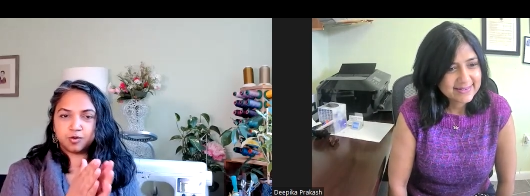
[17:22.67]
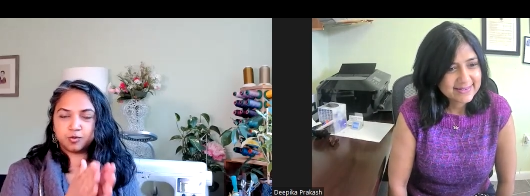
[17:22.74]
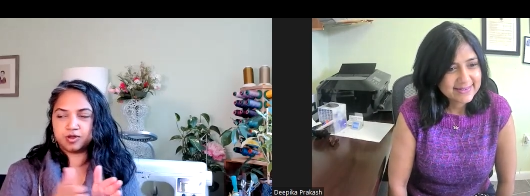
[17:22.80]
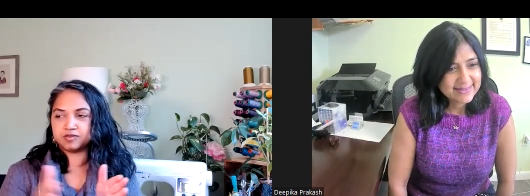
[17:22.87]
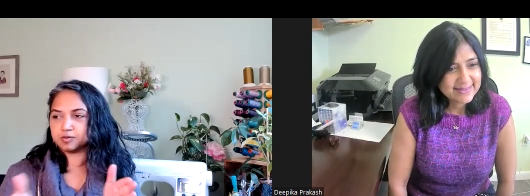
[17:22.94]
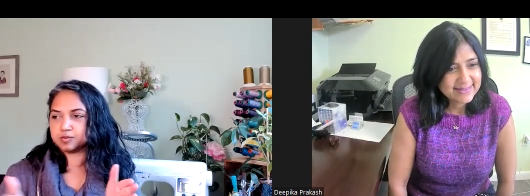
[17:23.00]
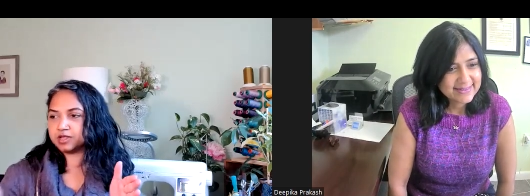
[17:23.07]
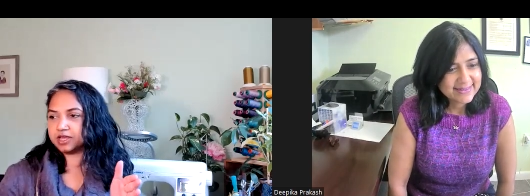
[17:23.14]
Speaker 1: We
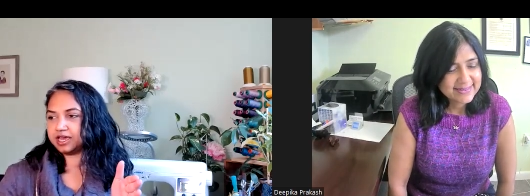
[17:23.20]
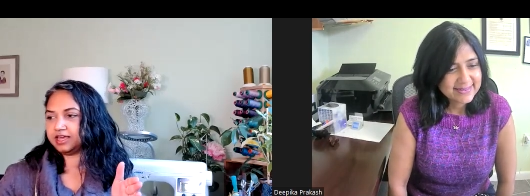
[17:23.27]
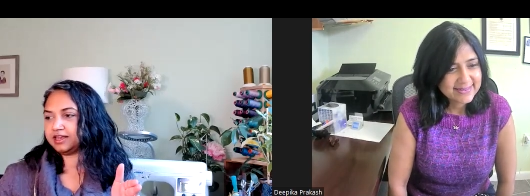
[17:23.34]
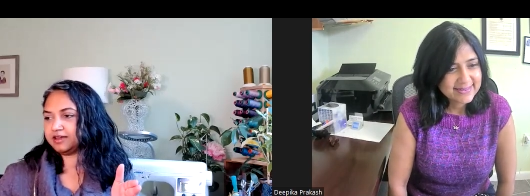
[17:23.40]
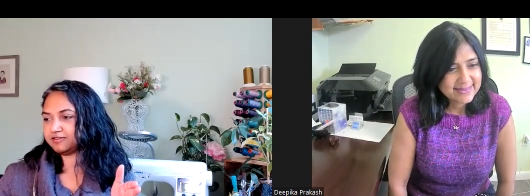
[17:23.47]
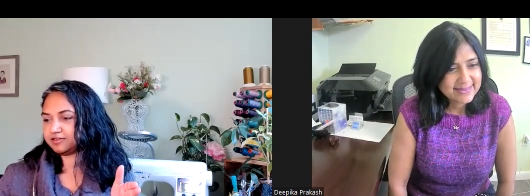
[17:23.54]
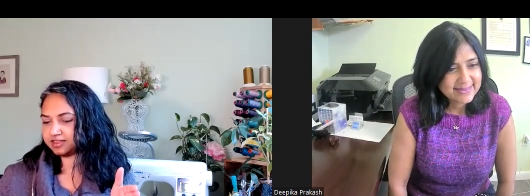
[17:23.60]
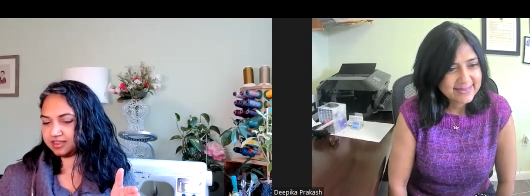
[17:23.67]
have to plan
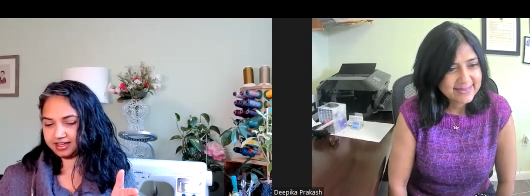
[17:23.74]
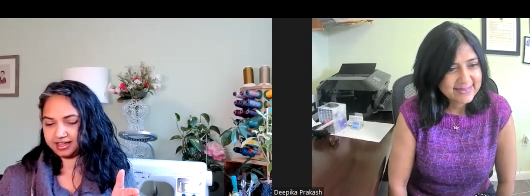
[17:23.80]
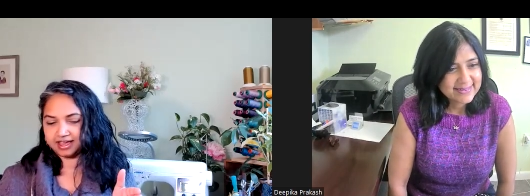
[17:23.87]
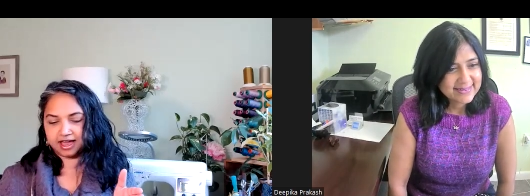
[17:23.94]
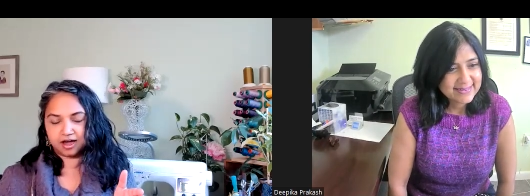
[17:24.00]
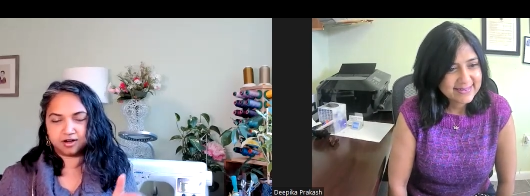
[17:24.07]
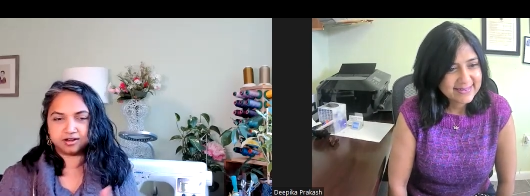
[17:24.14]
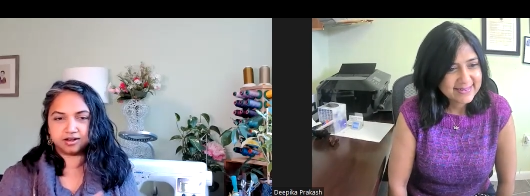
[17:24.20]
everything
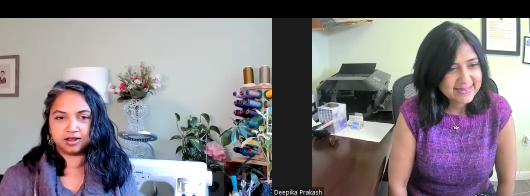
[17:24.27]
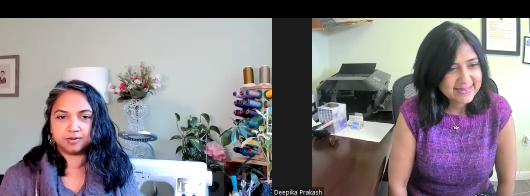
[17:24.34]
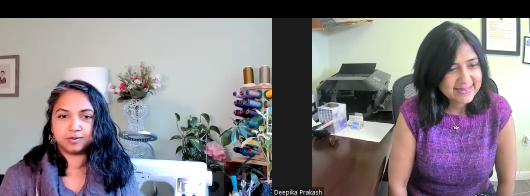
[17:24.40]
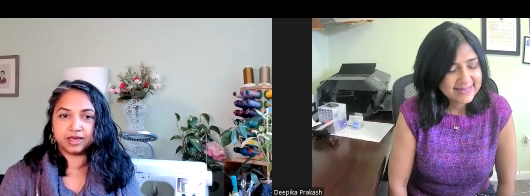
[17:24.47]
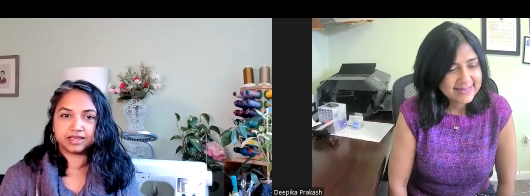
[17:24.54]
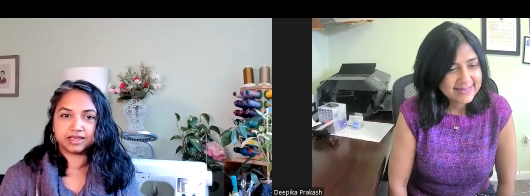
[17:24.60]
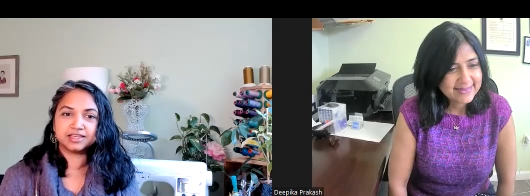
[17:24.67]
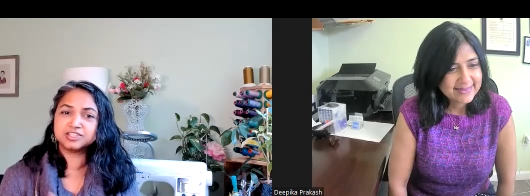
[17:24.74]
out. I'm
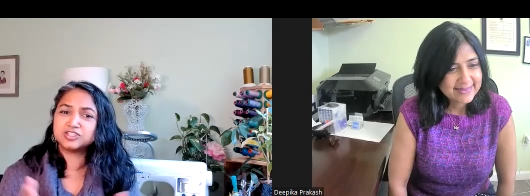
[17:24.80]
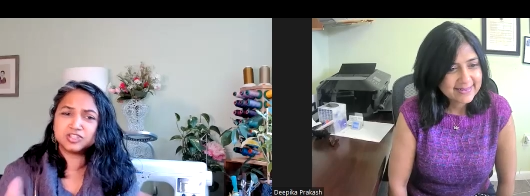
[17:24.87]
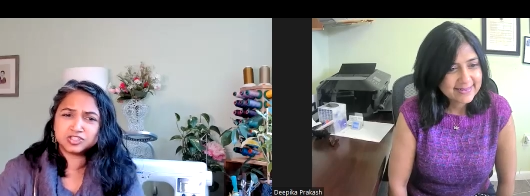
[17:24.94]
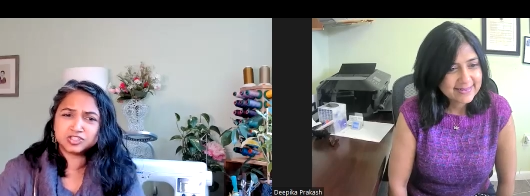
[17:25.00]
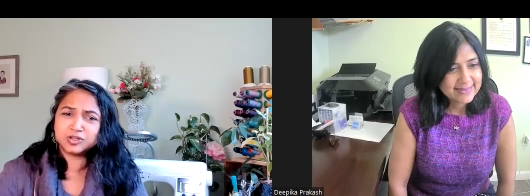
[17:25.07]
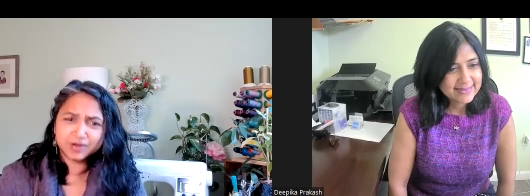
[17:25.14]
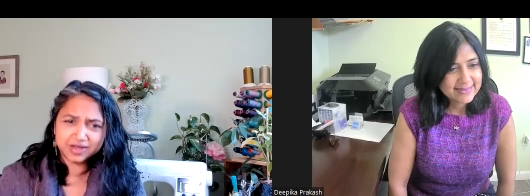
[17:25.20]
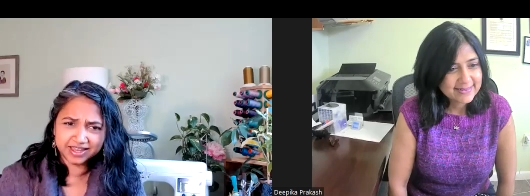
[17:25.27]
like, let's just
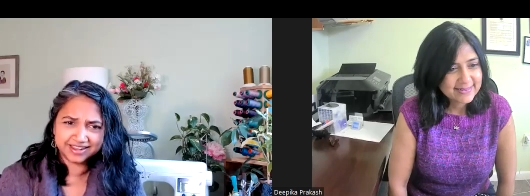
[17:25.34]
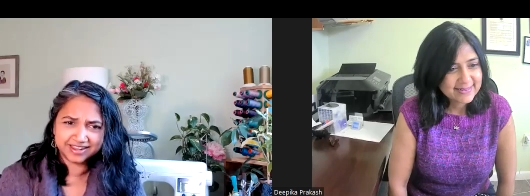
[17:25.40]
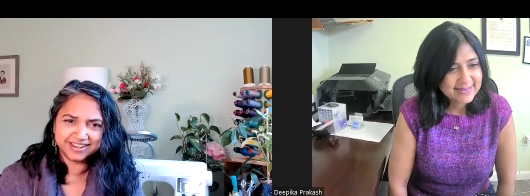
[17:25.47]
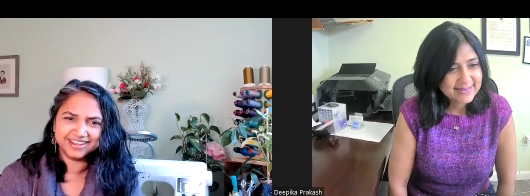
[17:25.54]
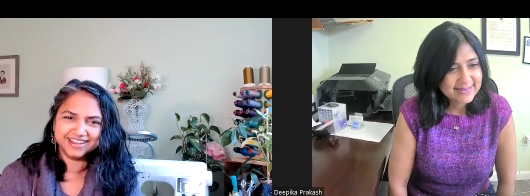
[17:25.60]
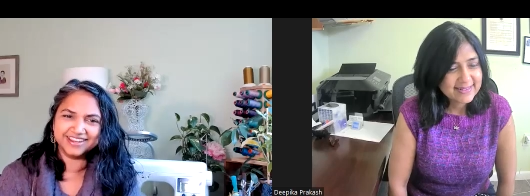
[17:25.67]
do it.